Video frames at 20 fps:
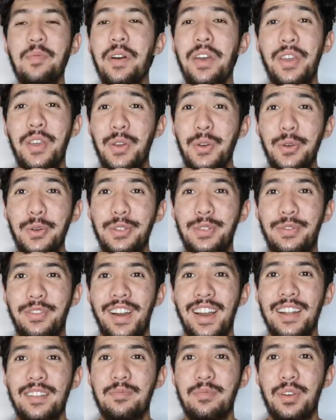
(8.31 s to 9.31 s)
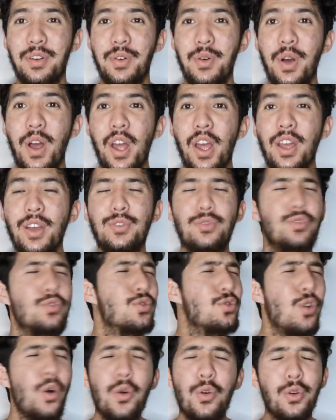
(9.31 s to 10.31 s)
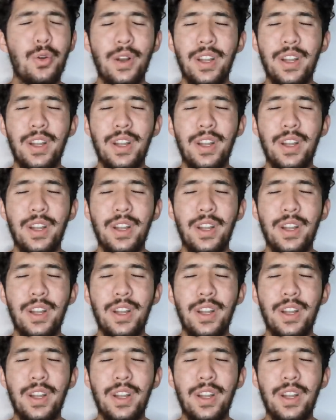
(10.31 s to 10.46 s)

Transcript: I'm a huge fan, bro. It's so